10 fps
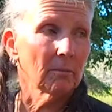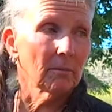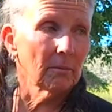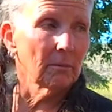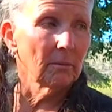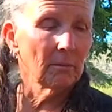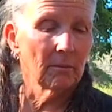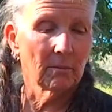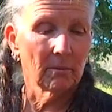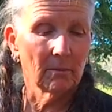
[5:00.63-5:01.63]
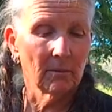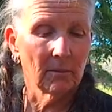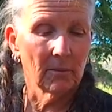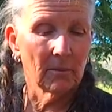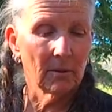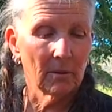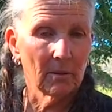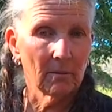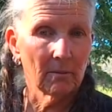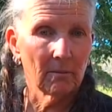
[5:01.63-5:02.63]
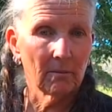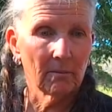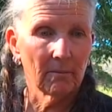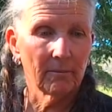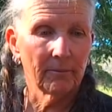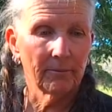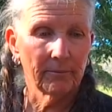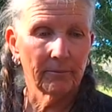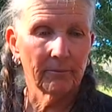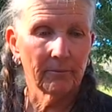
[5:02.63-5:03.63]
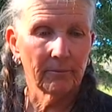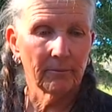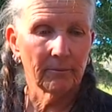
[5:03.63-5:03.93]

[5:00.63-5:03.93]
No words are spoken by the person on screen.